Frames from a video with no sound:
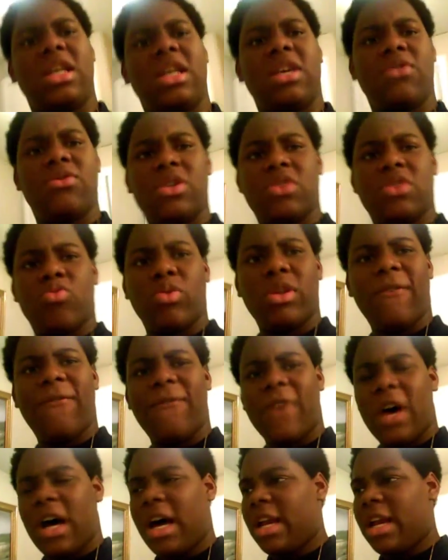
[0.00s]
it was just really
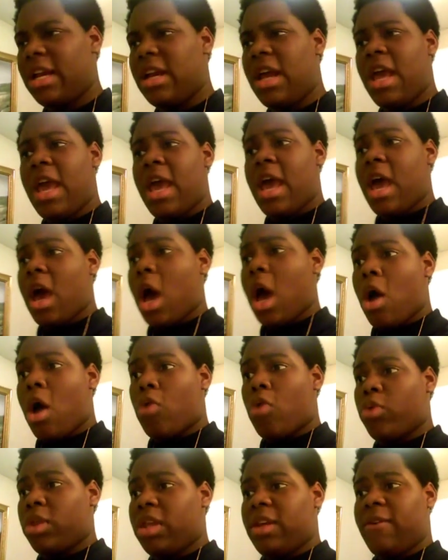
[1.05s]
fun,
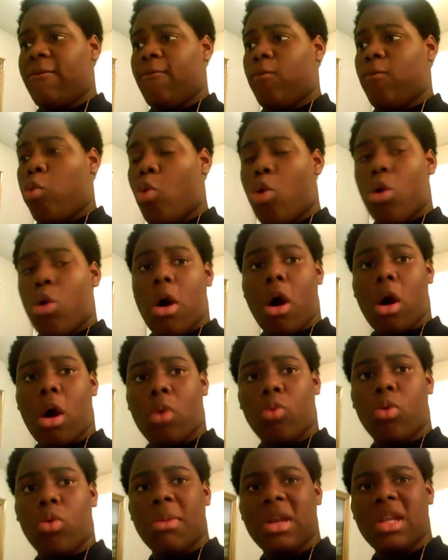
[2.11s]
really
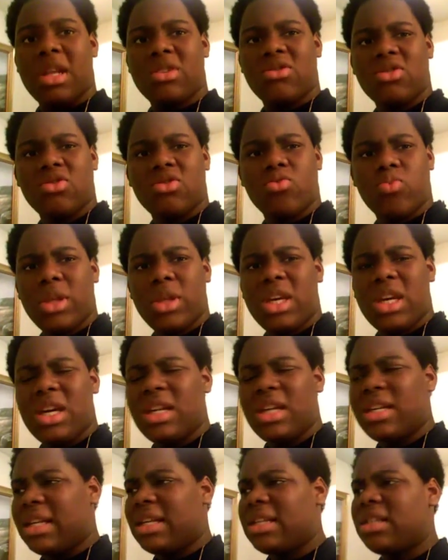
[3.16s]
heartwarming. It was just really
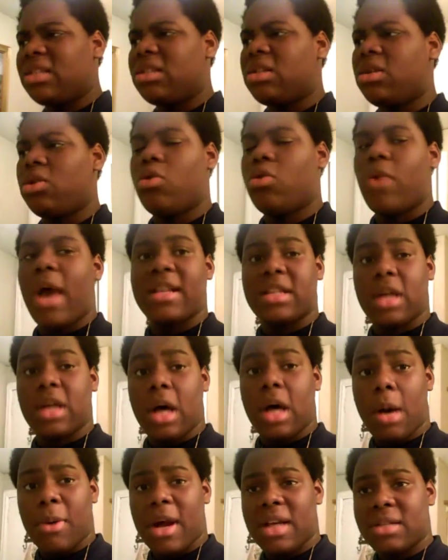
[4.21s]
good to listen to as an
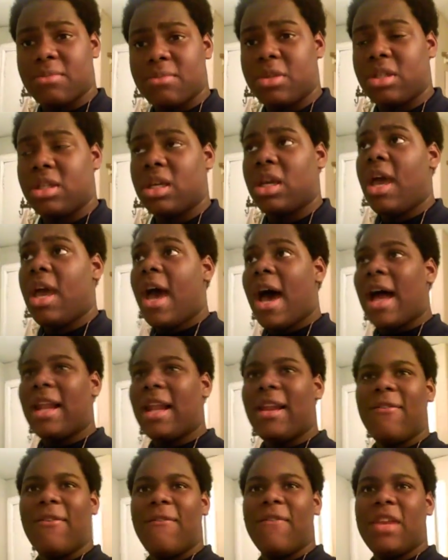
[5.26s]
uprising music. I
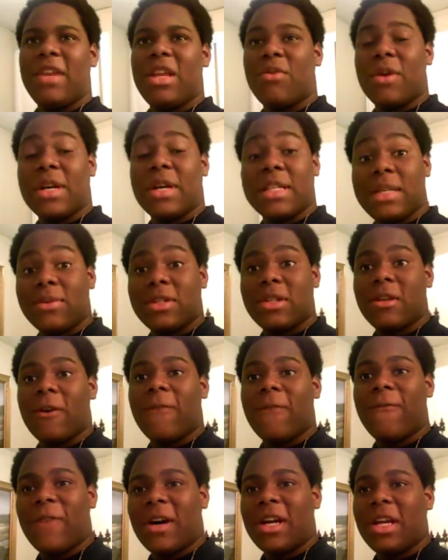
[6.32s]
love the video because it was
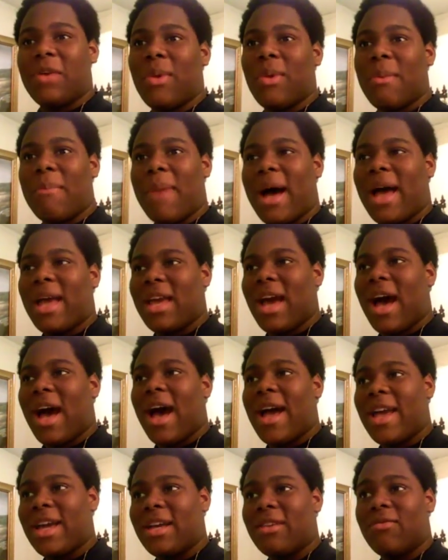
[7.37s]
so funny with Might
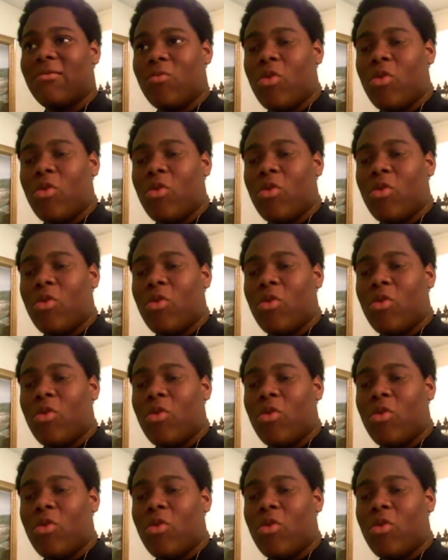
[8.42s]
Guy and